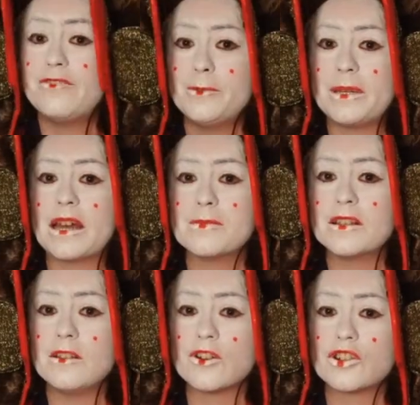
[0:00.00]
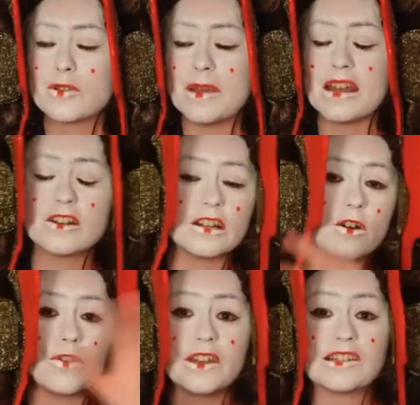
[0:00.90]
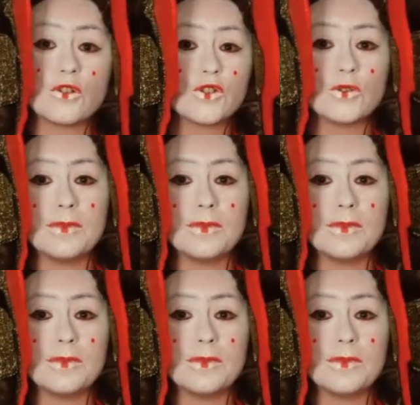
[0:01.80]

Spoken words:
If it becomes a large demand on all the social